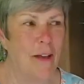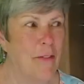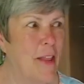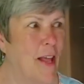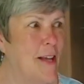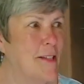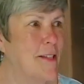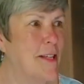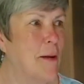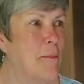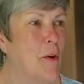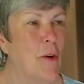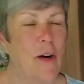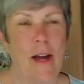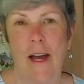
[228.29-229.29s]
Last
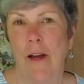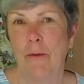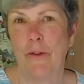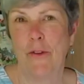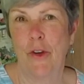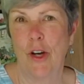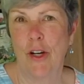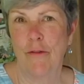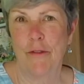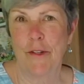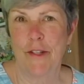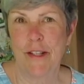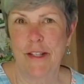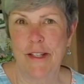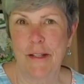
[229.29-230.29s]
summer I was gone for
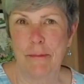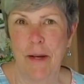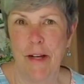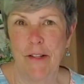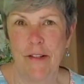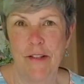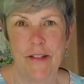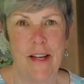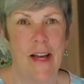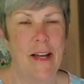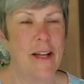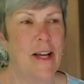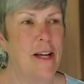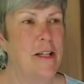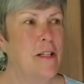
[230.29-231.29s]
6 months. I
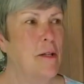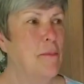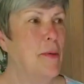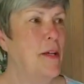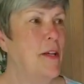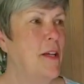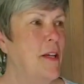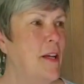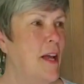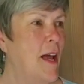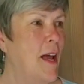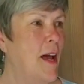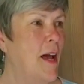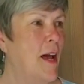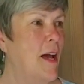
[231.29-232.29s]
got to be
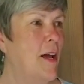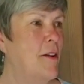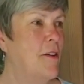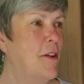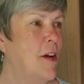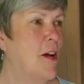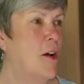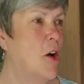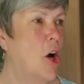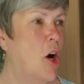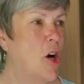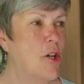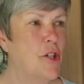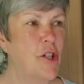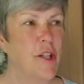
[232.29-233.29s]
at
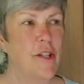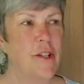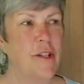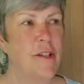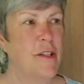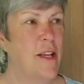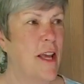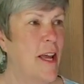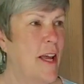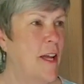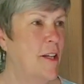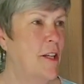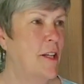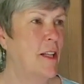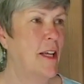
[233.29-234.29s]
Arches,
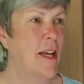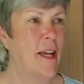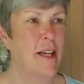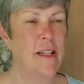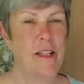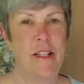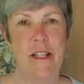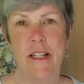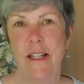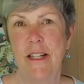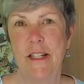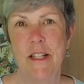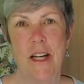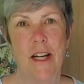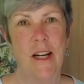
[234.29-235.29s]
Canyonland,
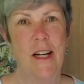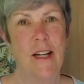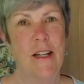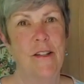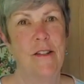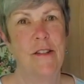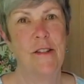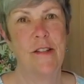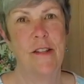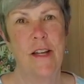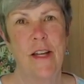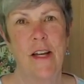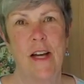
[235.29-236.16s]
Tetons.